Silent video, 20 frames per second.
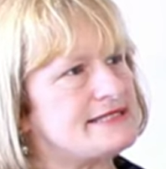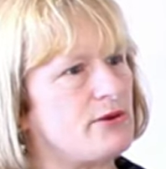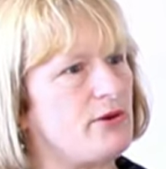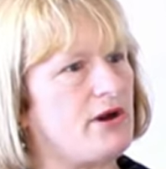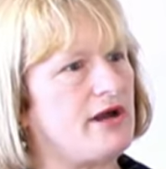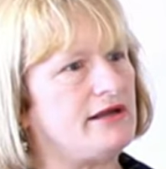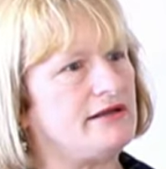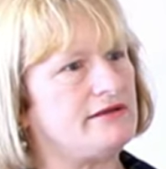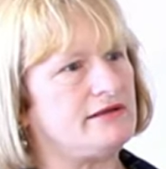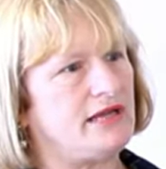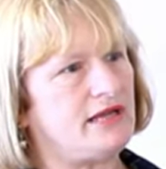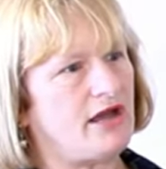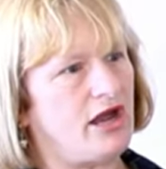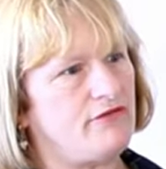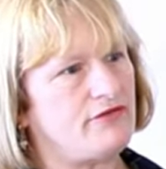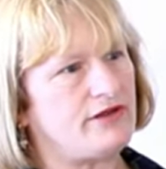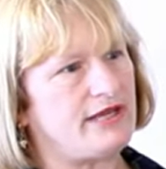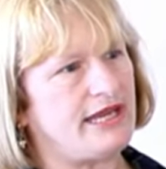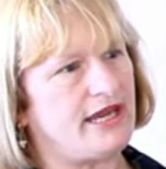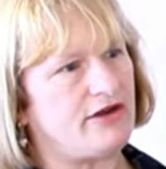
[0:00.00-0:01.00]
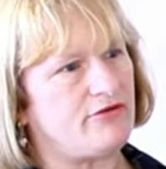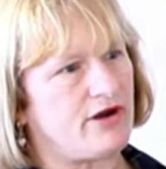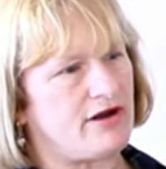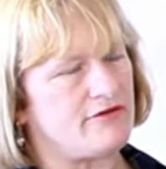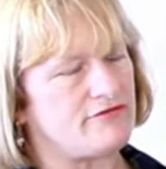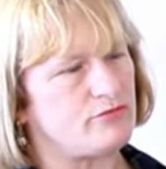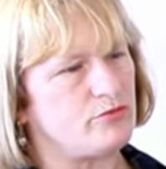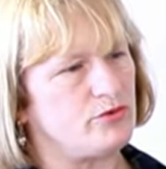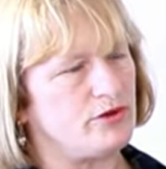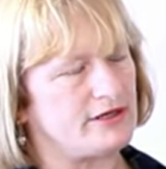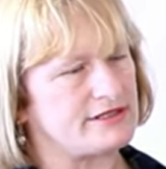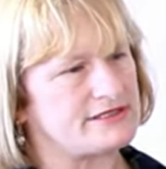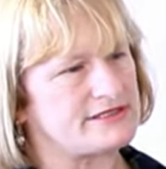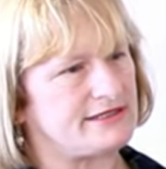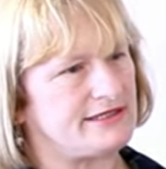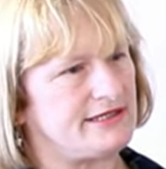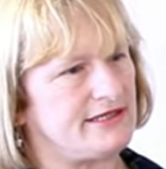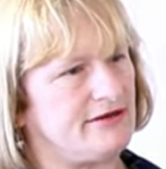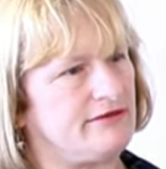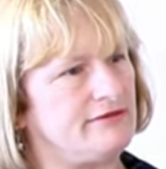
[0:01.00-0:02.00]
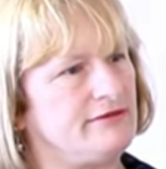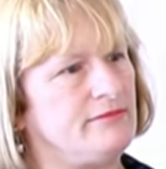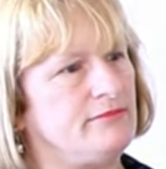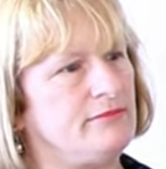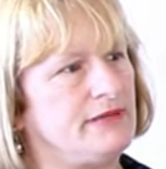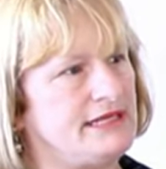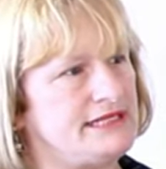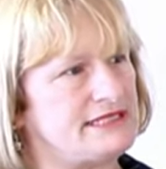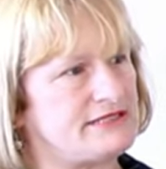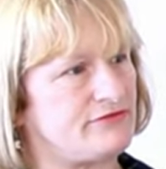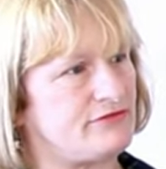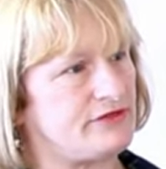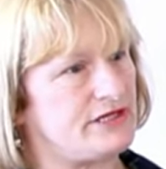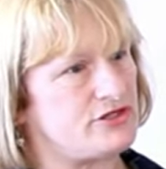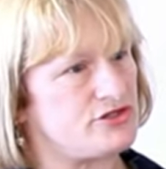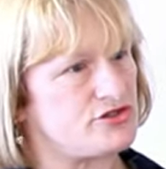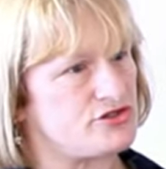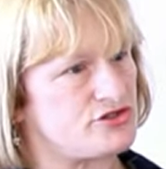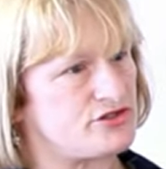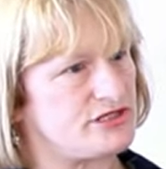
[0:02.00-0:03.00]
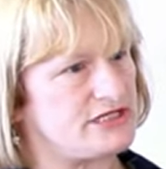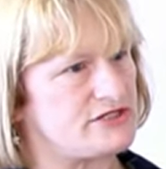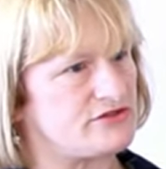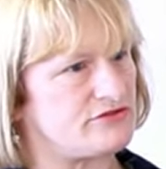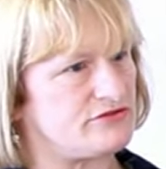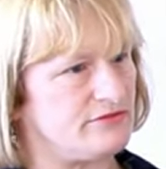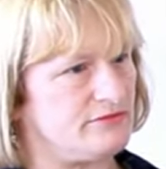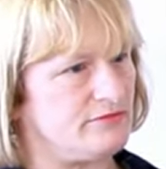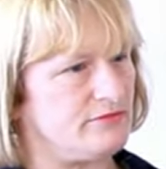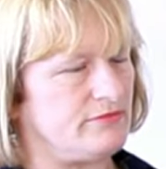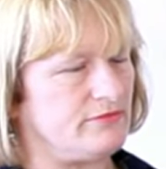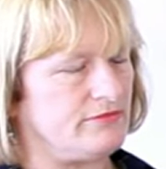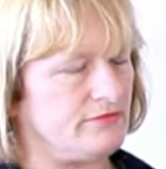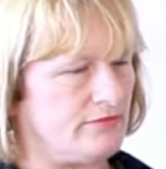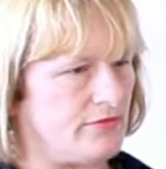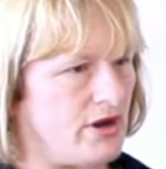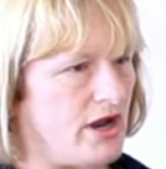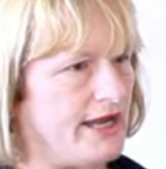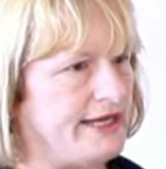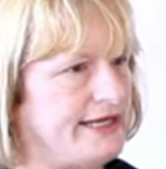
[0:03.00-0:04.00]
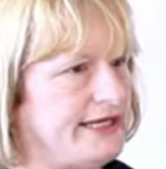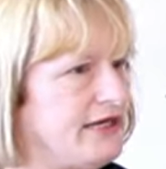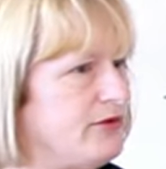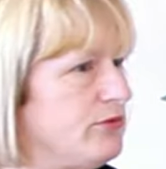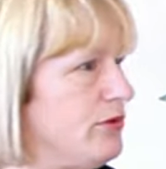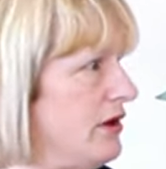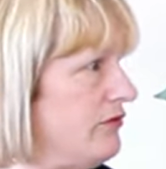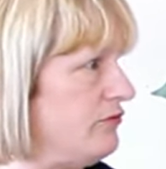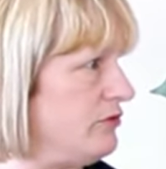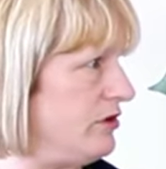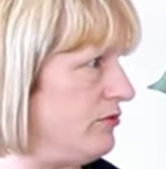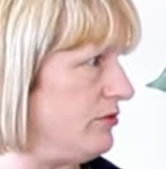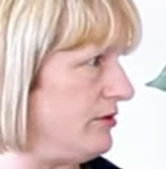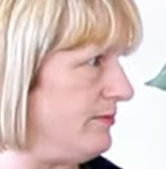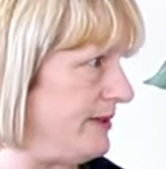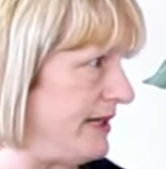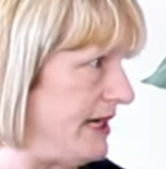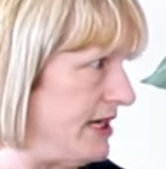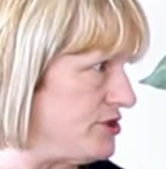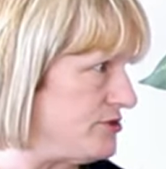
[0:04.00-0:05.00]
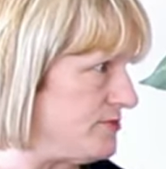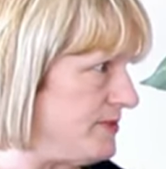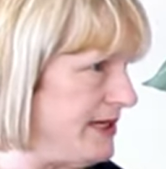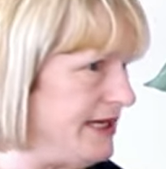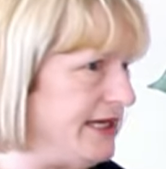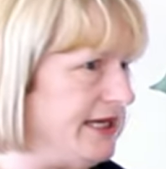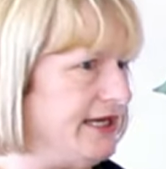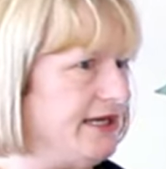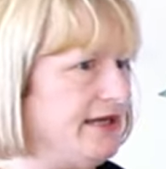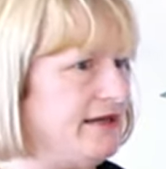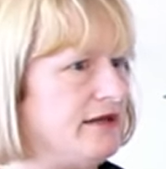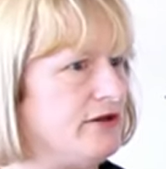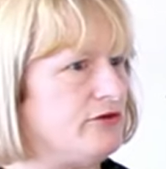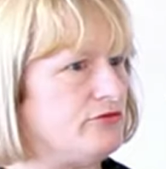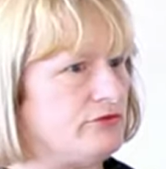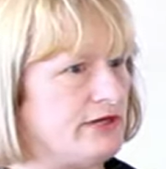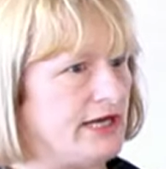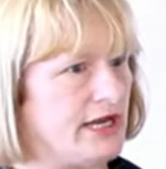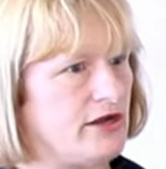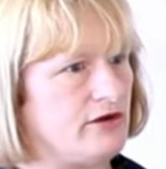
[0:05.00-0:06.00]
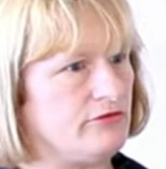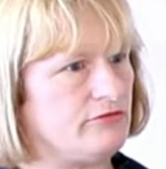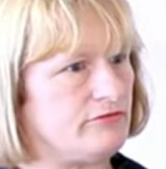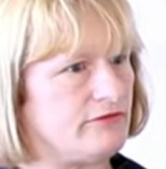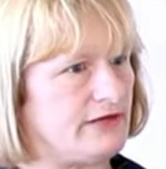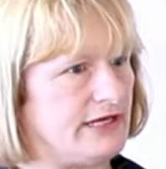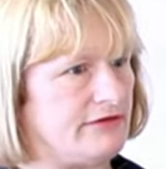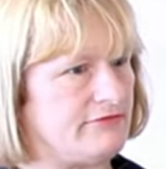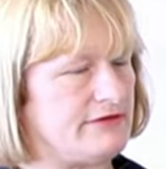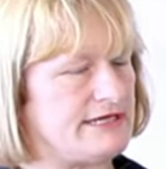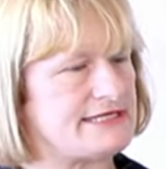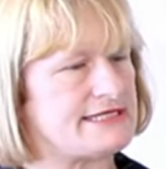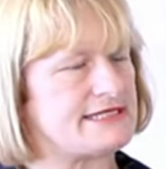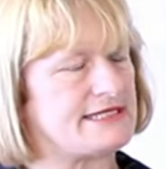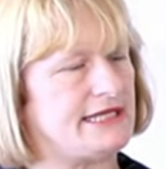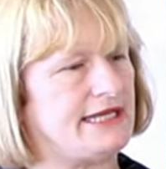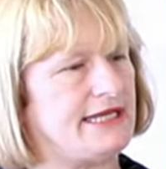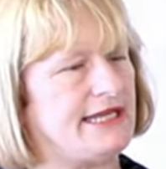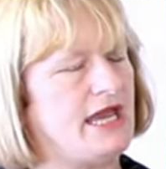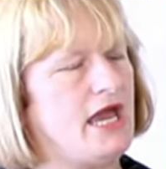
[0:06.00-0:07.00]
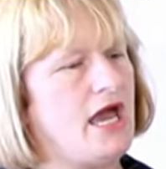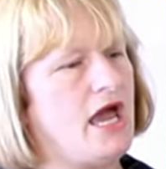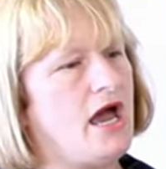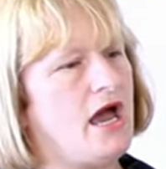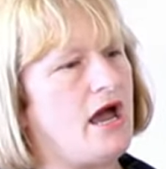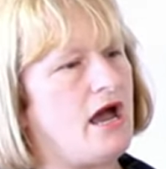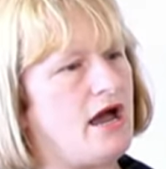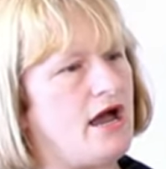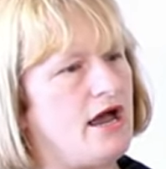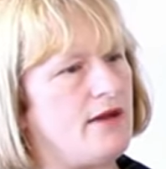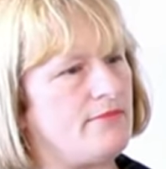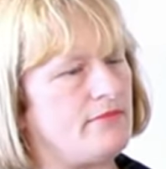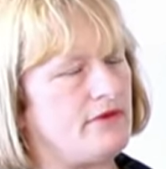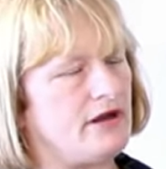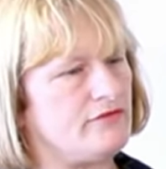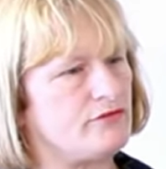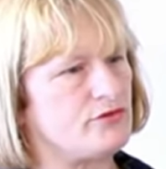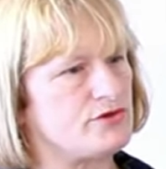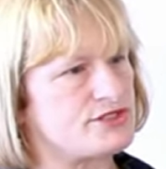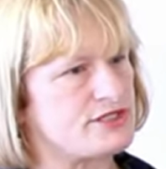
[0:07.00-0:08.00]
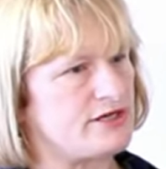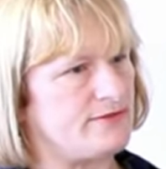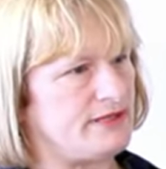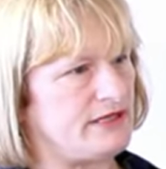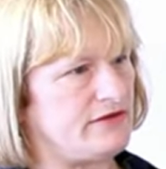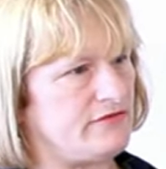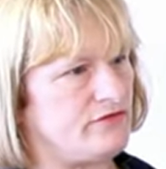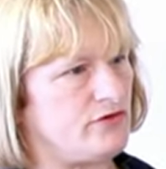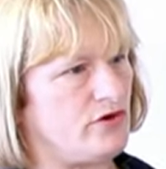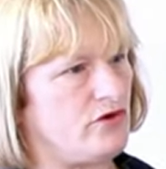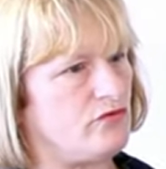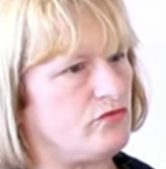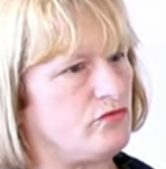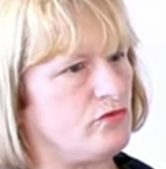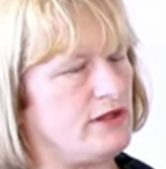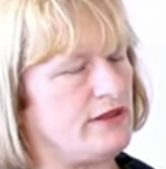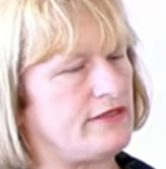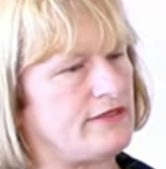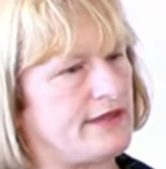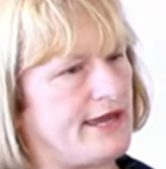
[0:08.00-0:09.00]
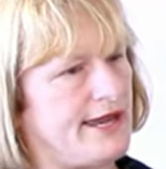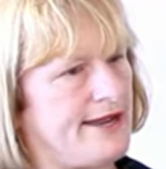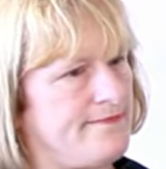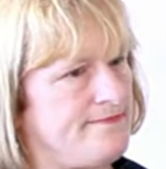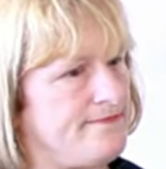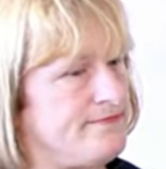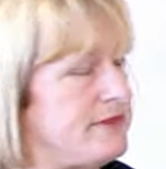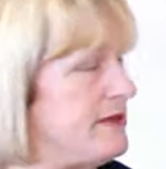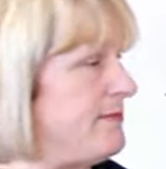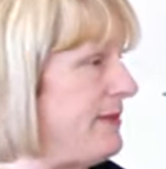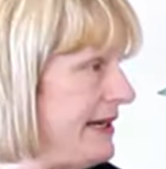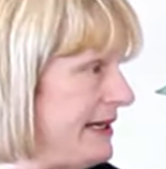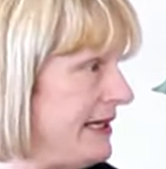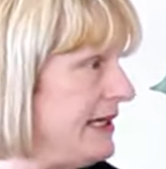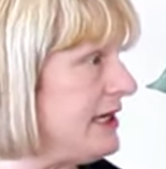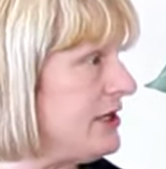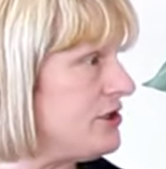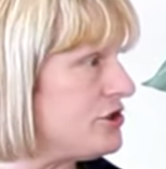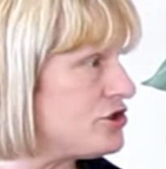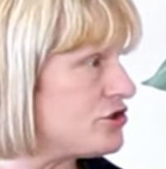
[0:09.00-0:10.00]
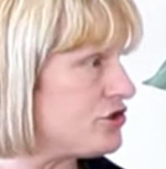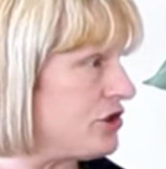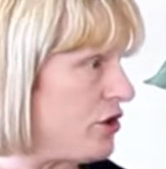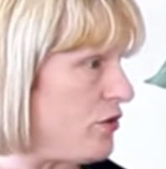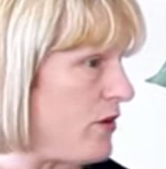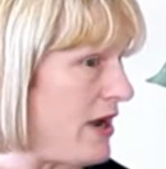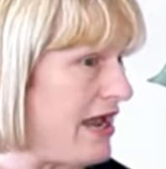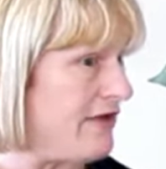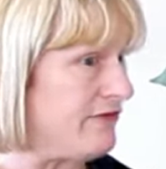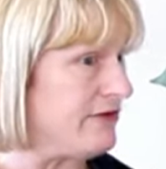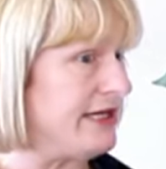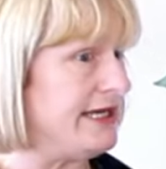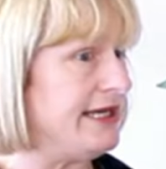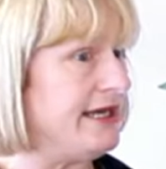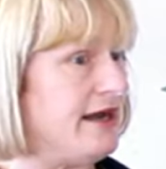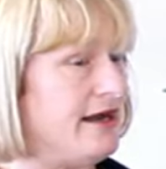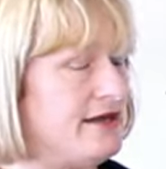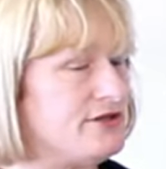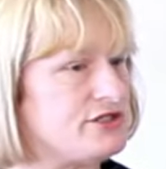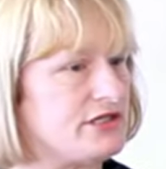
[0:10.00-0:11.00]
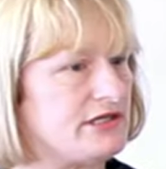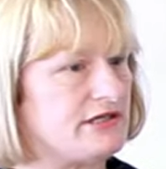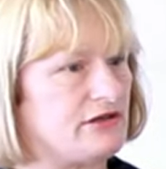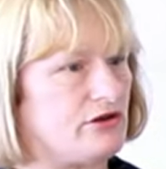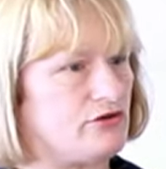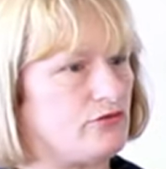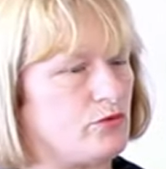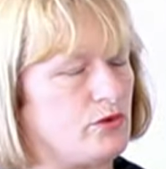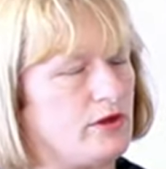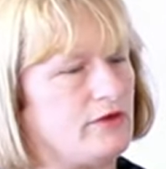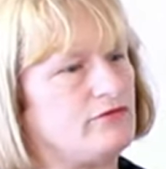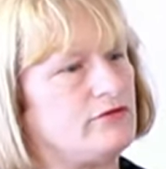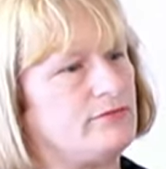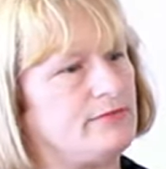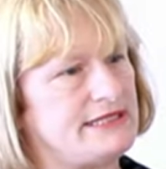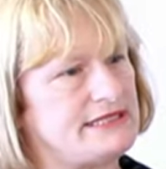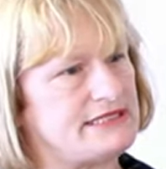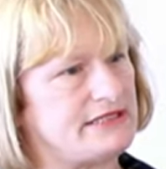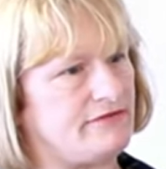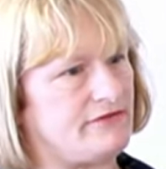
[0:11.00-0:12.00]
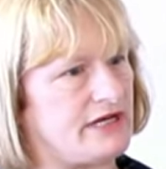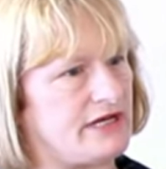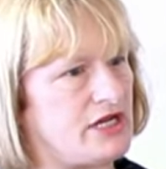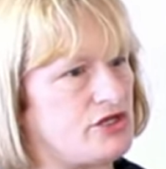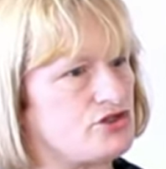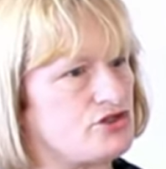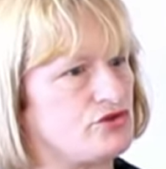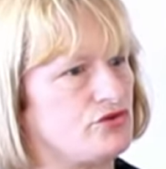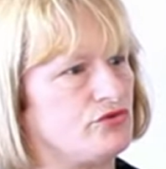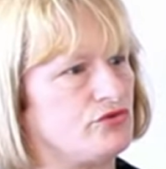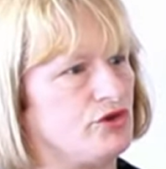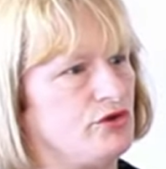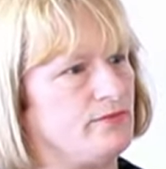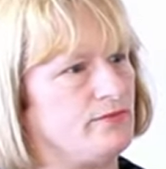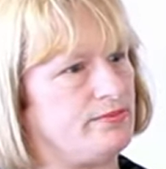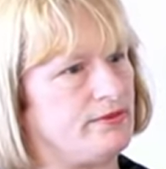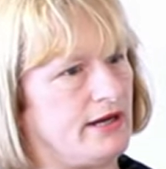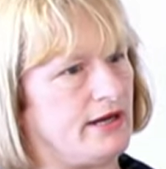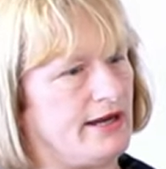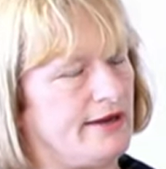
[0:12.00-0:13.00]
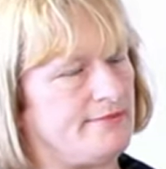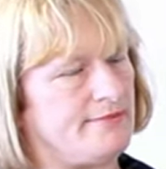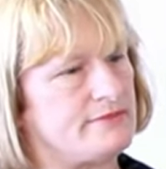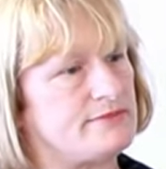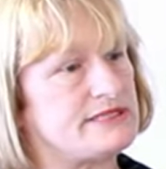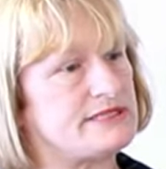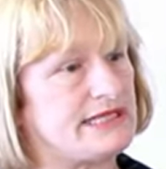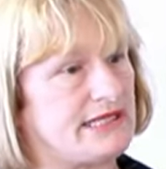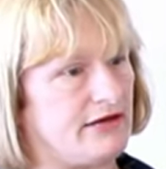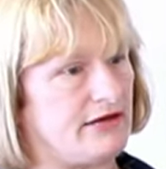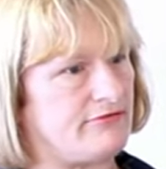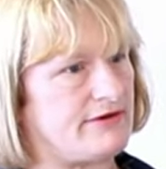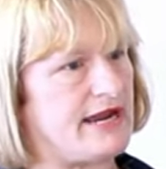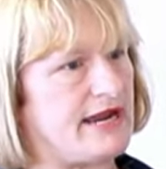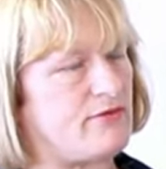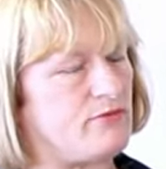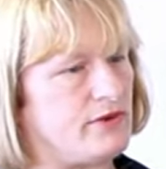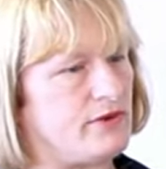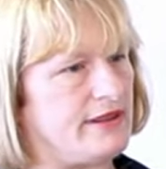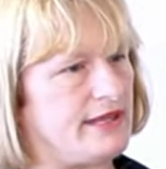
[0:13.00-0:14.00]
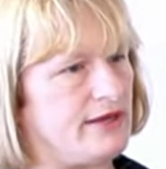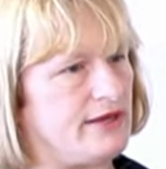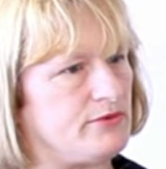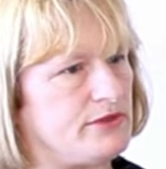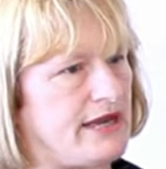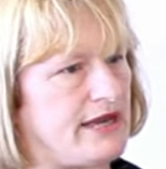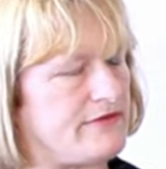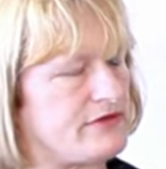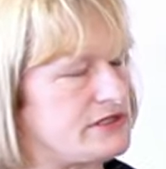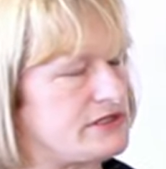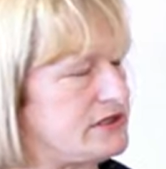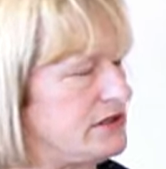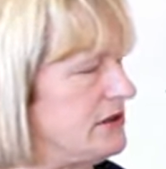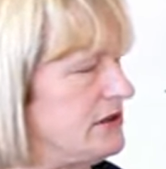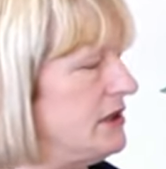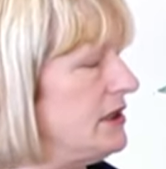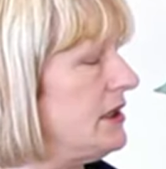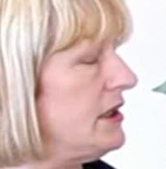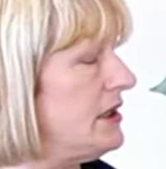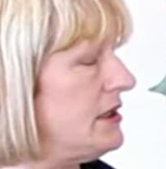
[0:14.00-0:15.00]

so over here I've worked, you know, in many different industries, from mining, where I've worked with BHP and Rio fairly recently. I've also been involved with the banking industry quite heavily. I did a lot of work for BT Financial Group, particularly around when they were having to